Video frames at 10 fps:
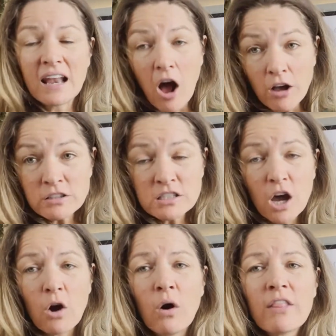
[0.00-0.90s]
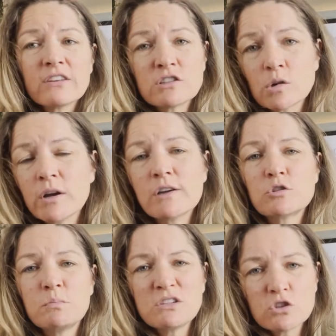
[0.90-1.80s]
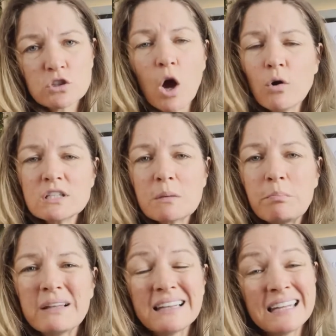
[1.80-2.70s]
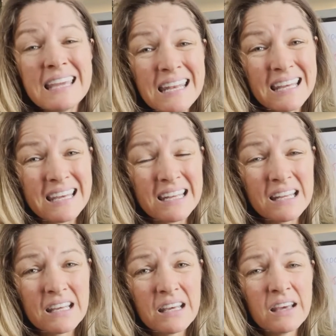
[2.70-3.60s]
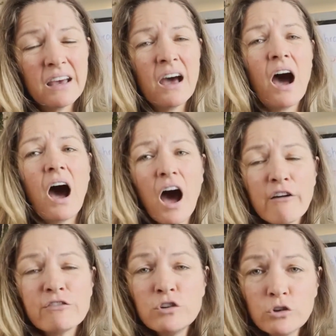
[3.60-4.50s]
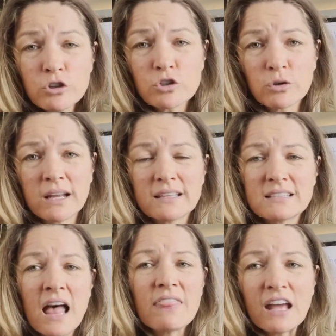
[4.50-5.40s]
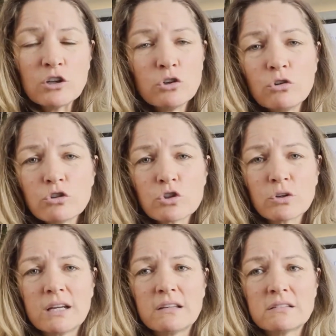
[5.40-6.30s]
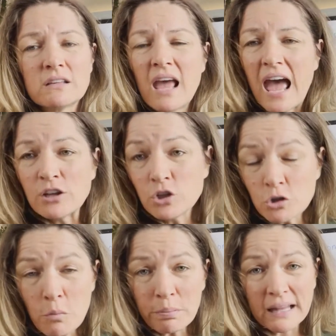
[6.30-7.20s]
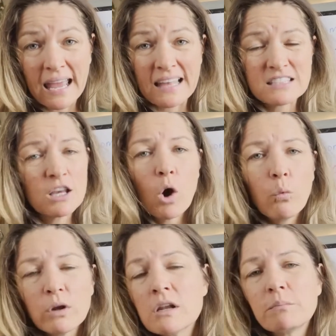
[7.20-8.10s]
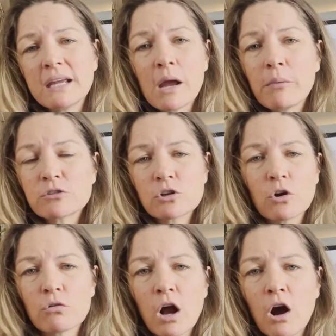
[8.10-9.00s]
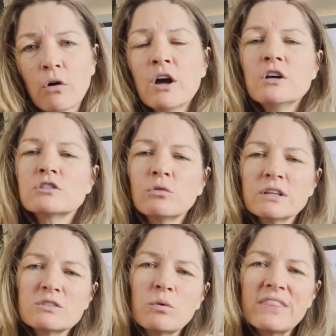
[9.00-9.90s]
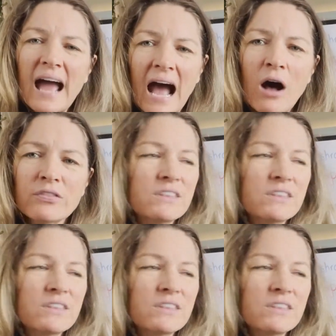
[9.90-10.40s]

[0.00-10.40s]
also the soils would be so depleted of nutrients that new trees and new plants wouldn't be able to grow. So it's without